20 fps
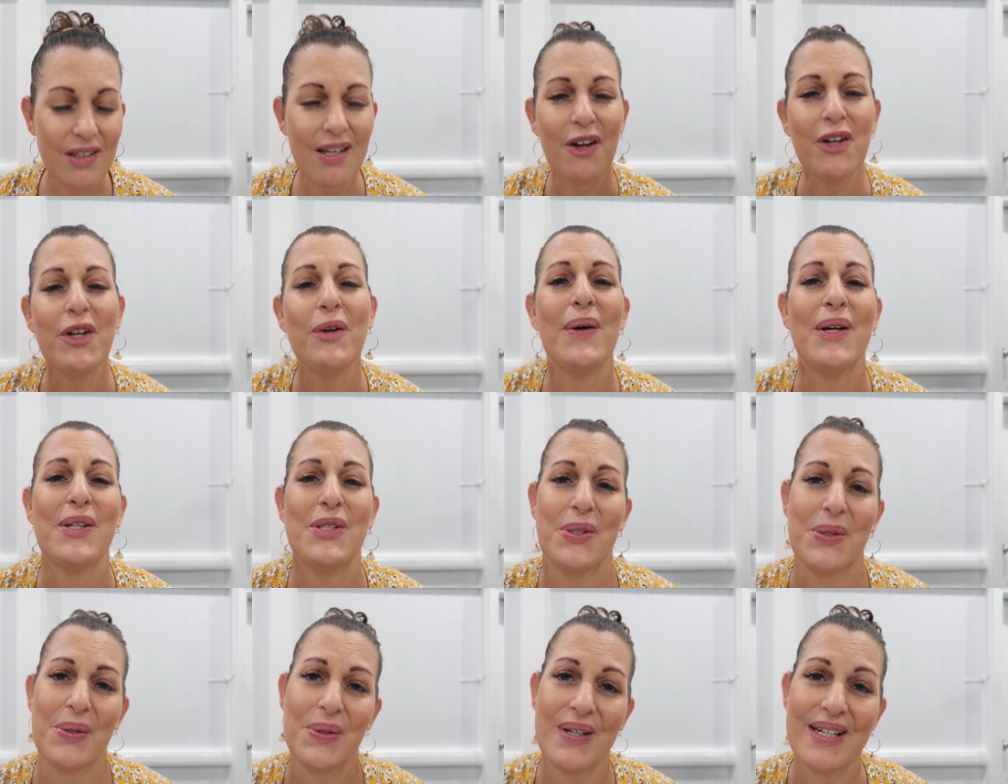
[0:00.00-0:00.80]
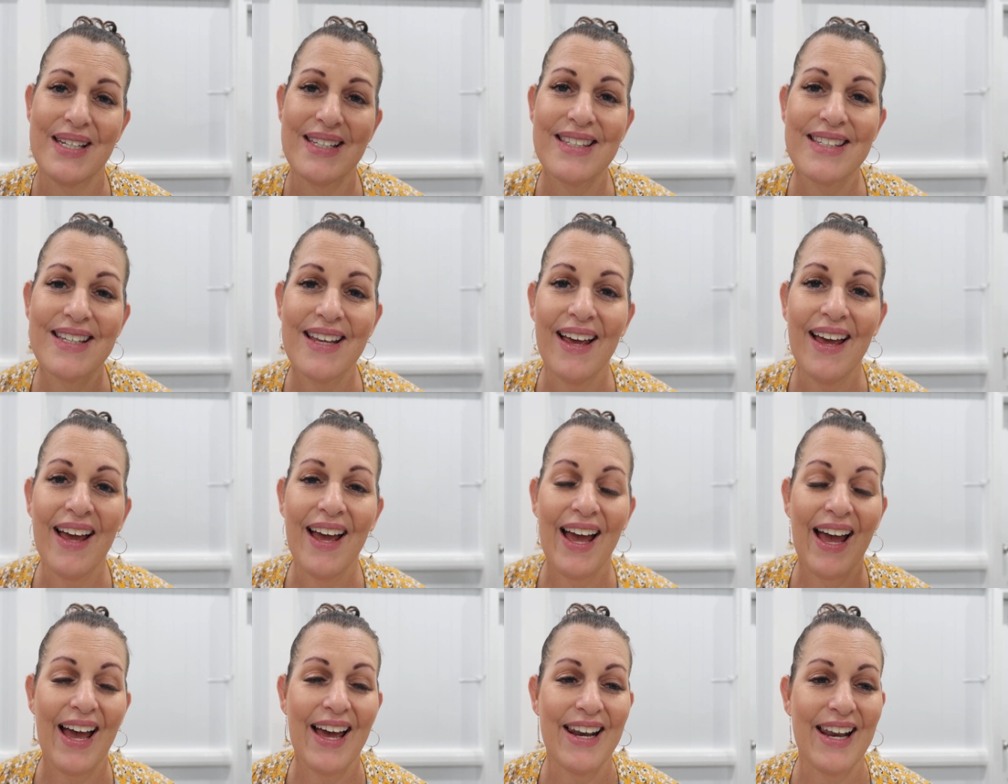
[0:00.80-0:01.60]
tell you our stories
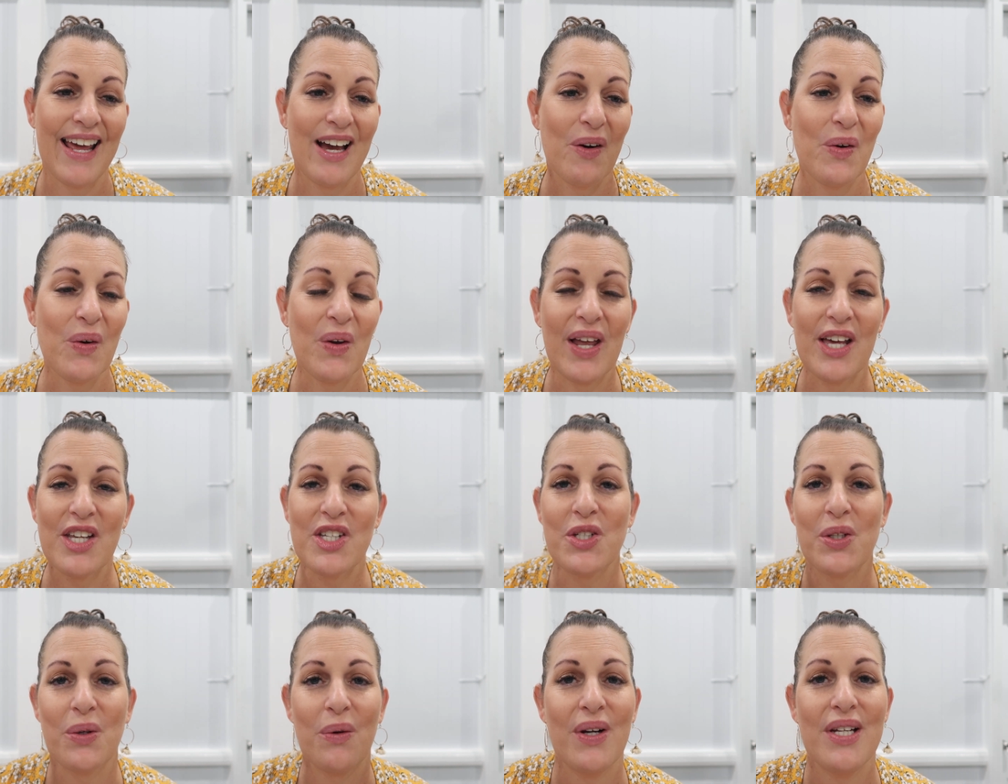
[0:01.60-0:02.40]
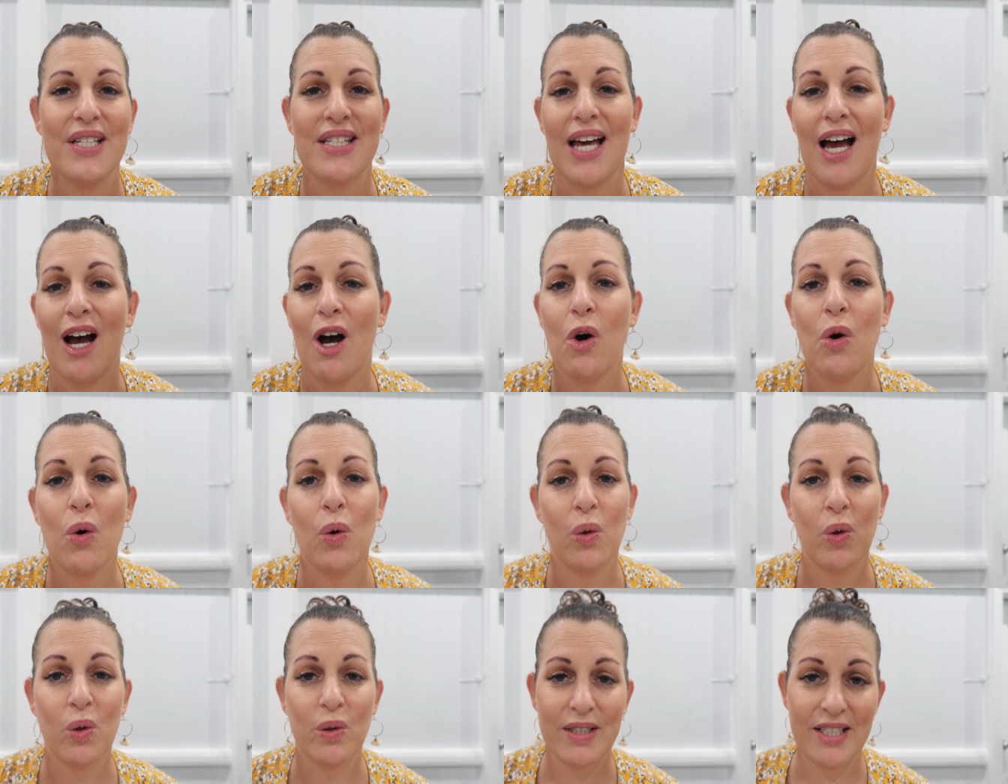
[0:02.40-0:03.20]
and our, all our stories are
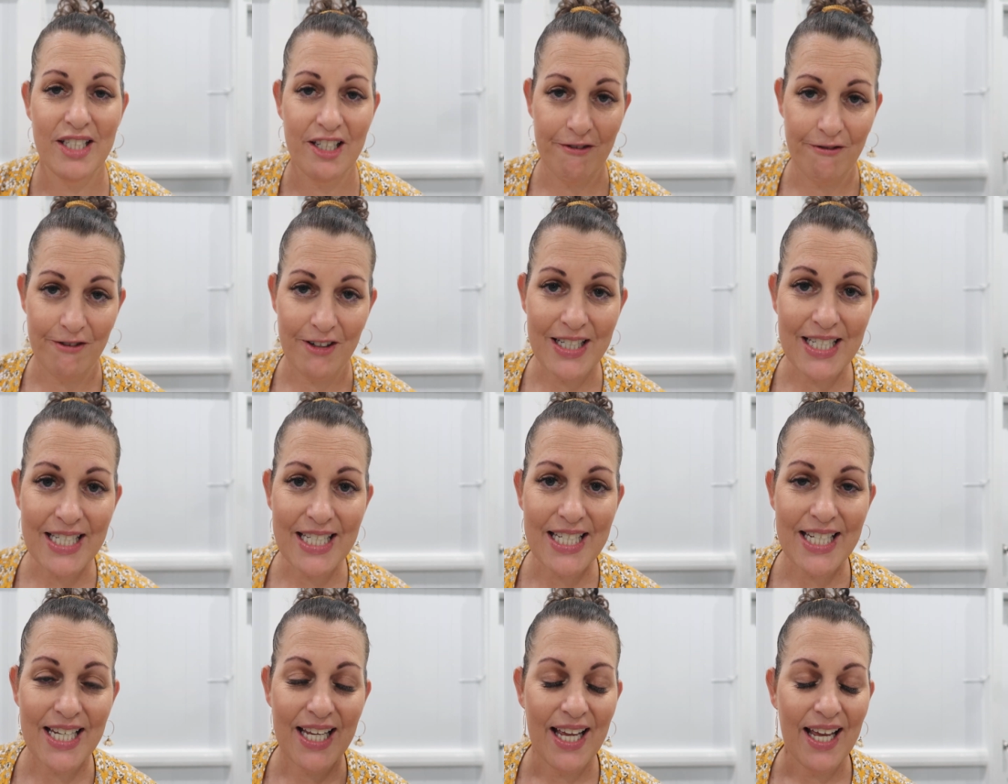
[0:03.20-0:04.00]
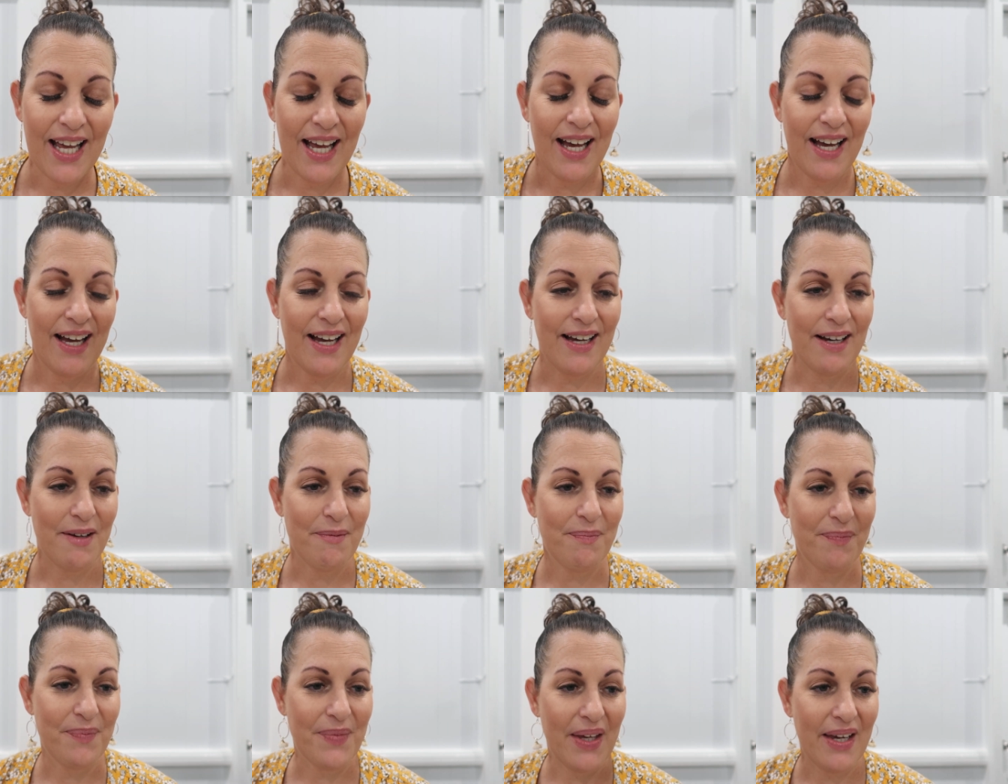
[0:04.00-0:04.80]
all different
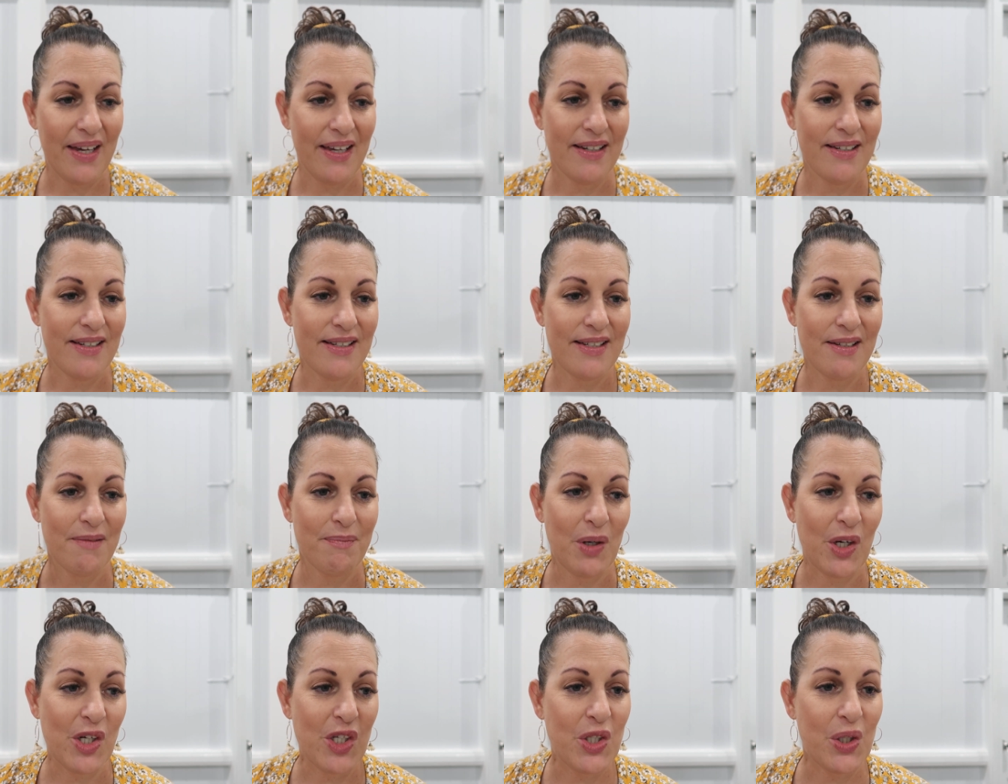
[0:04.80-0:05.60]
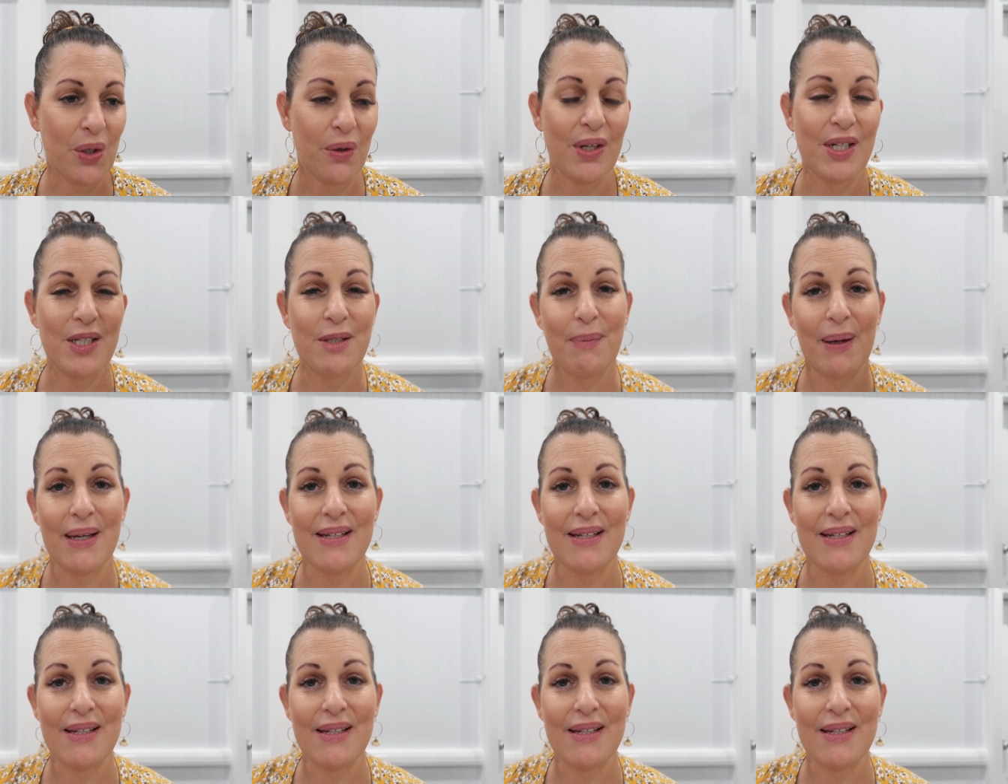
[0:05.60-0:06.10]
um, and my story is